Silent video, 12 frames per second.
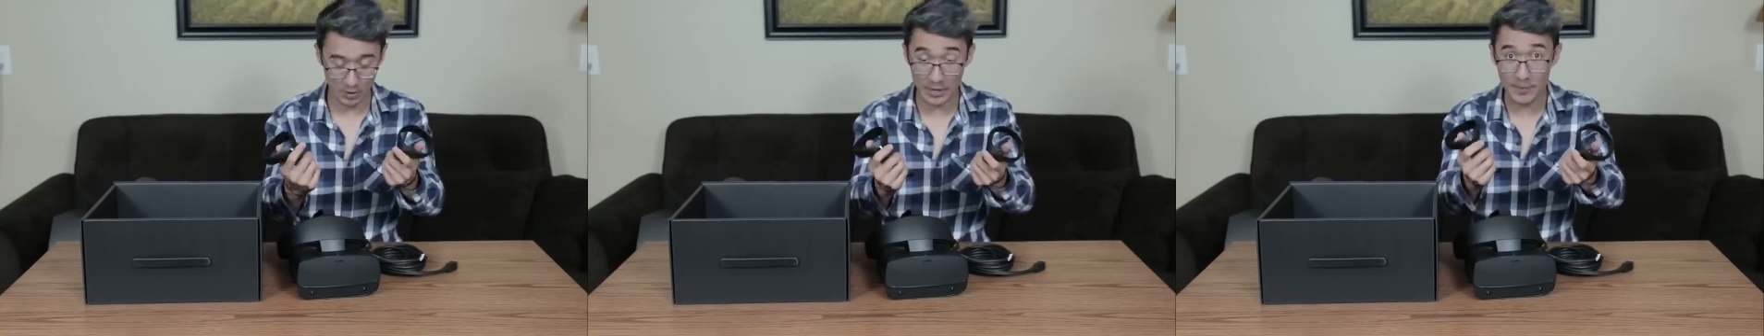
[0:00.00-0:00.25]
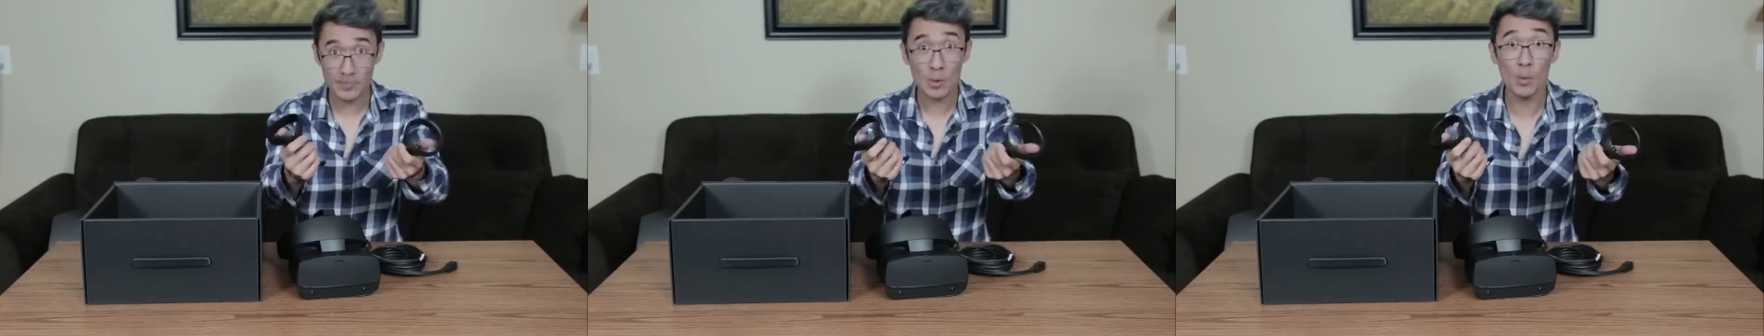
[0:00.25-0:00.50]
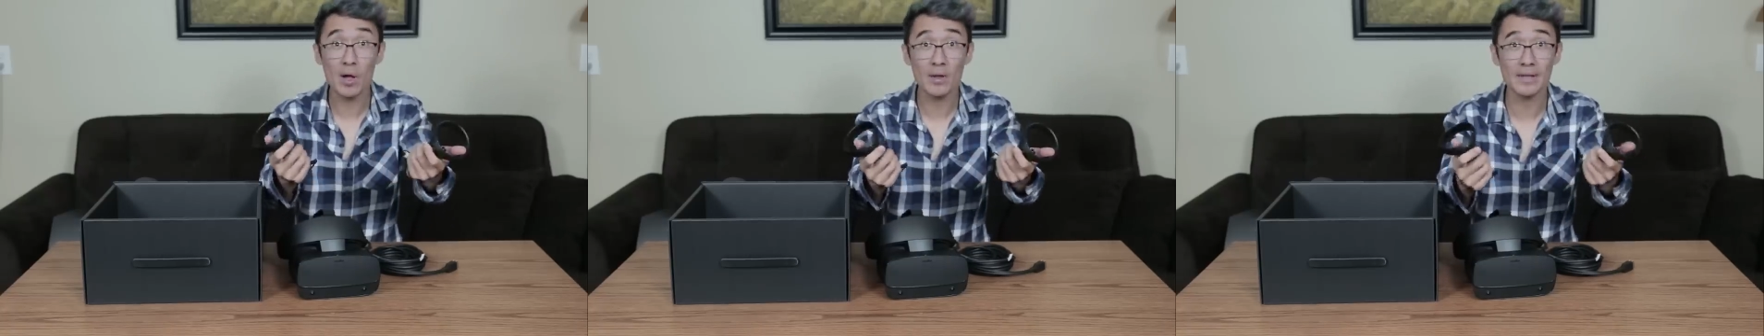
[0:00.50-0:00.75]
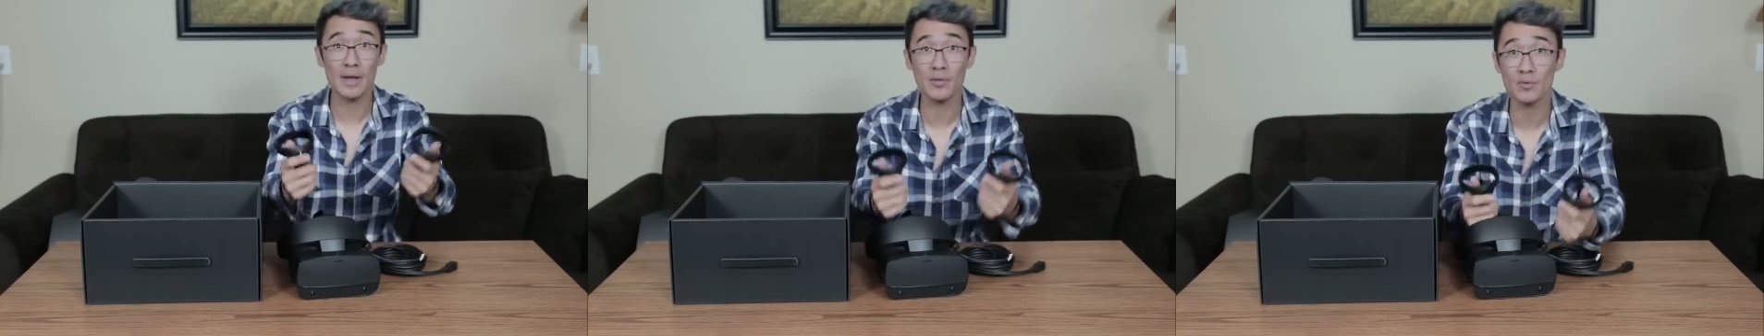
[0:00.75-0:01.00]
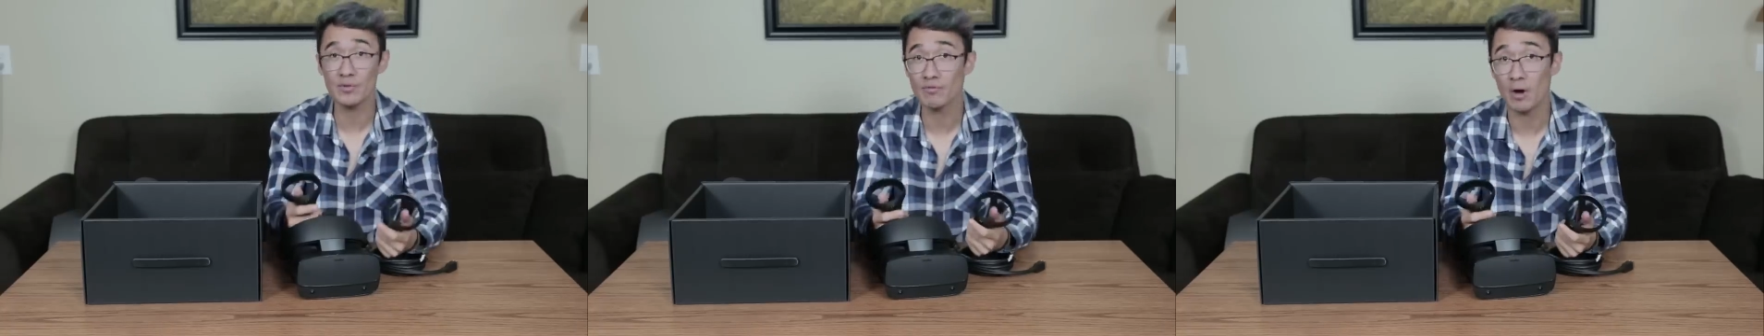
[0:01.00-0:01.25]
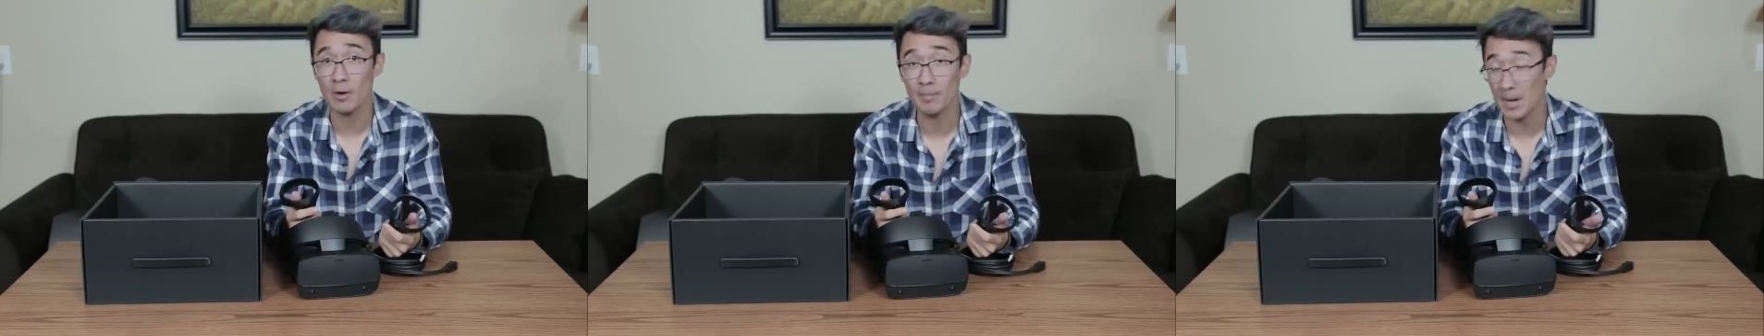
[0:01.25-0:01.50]
Okay. Well, now that
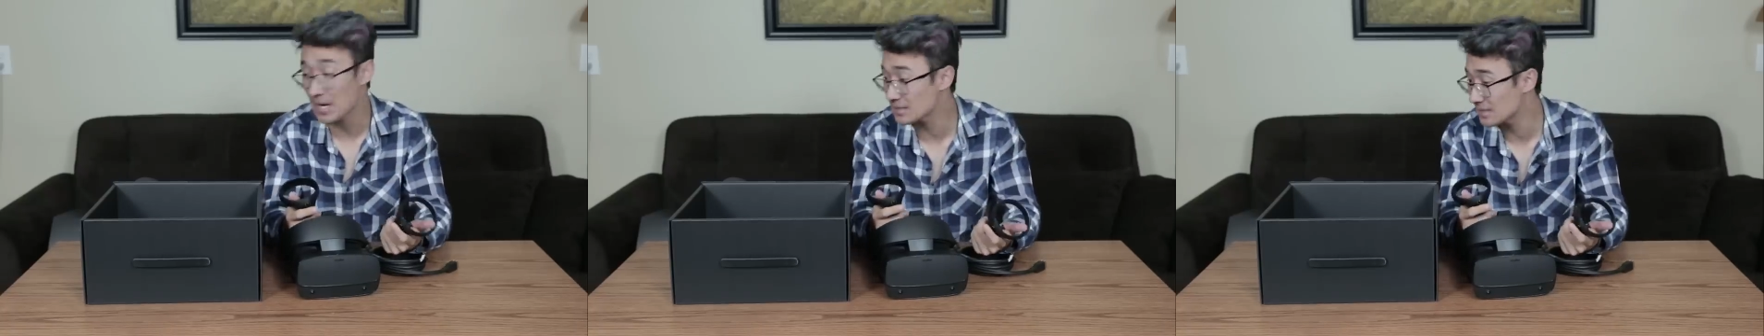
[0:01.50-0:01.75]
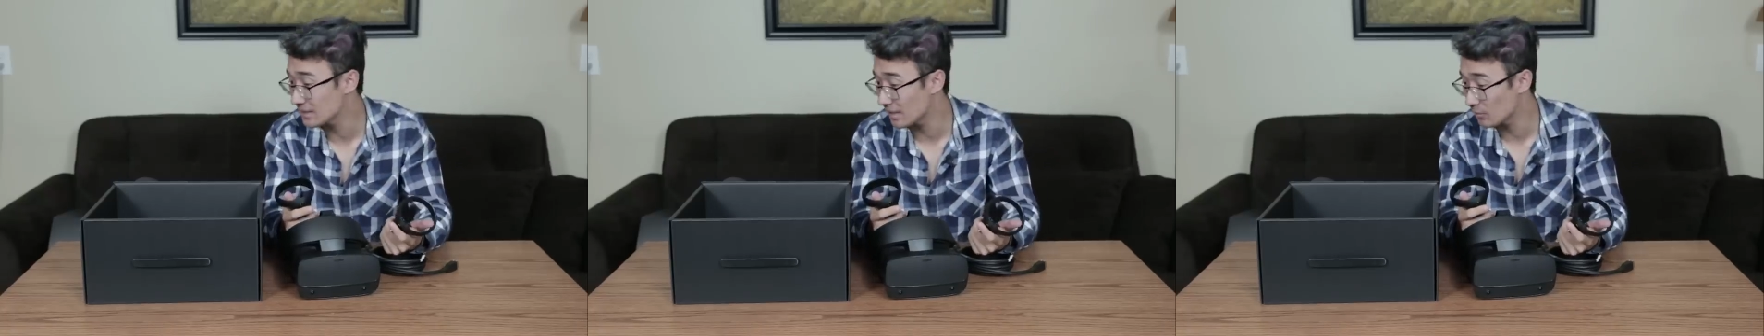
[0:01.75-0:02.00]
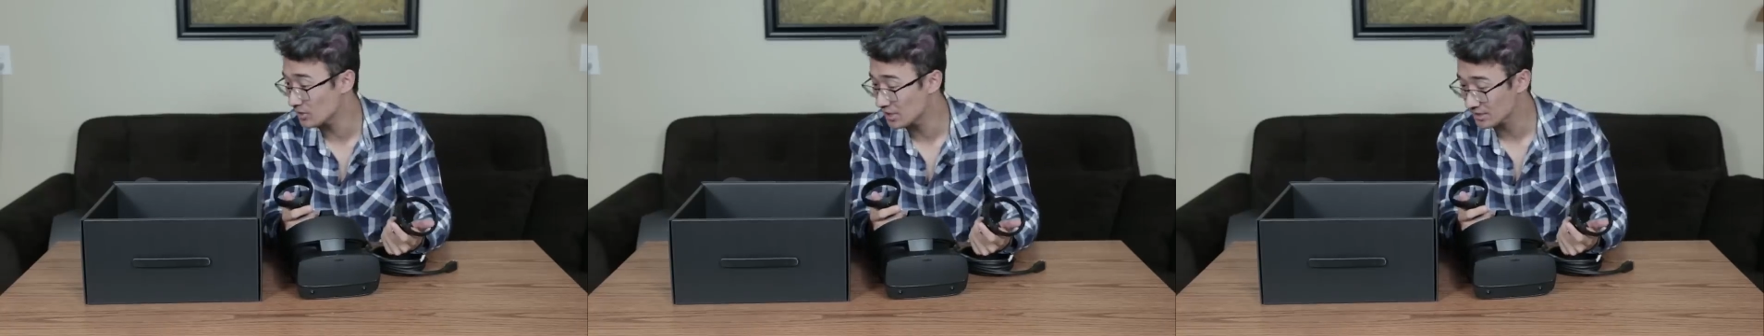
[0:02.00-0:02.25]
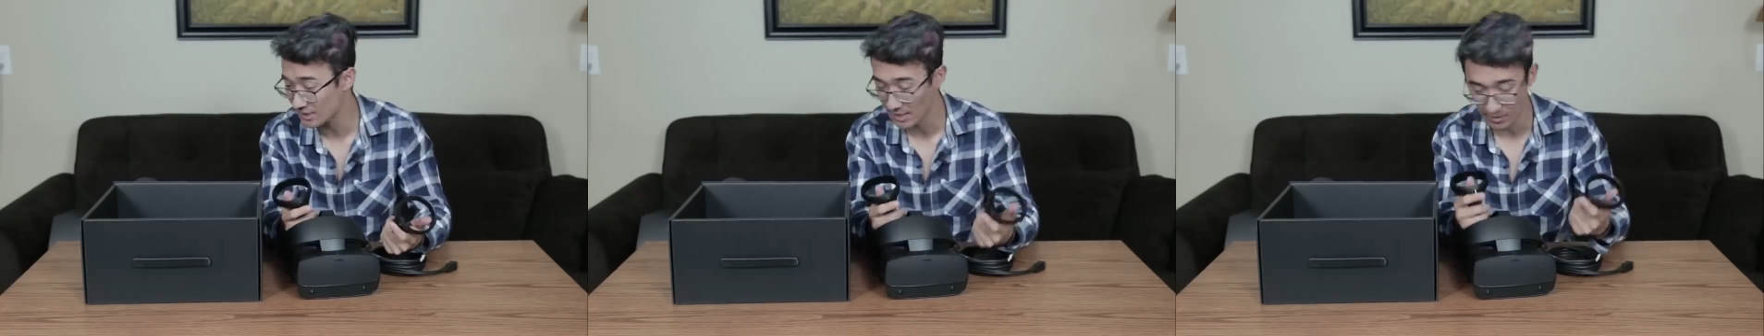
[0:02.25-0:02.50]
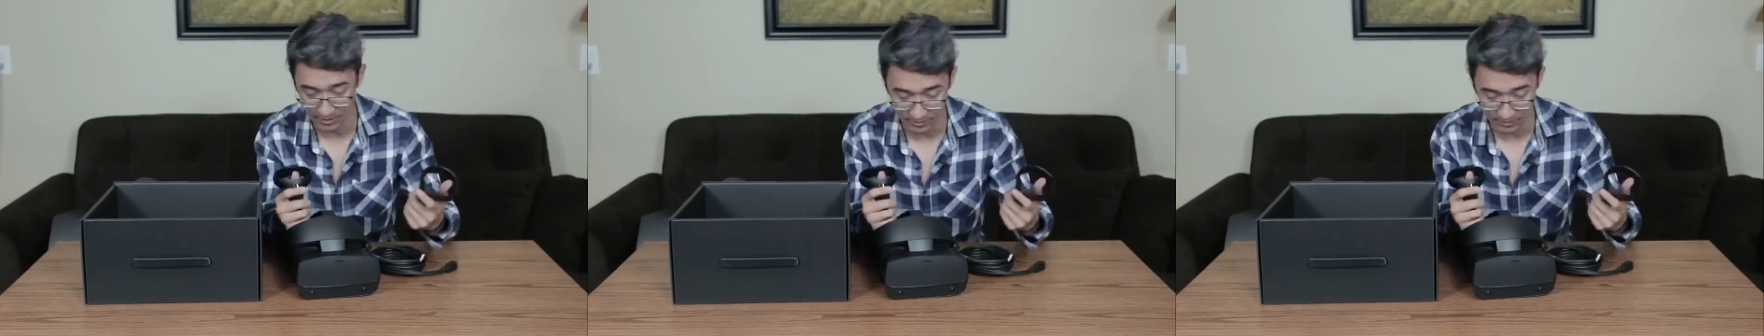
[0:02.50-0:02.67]
we've unboxed it and we checked it out,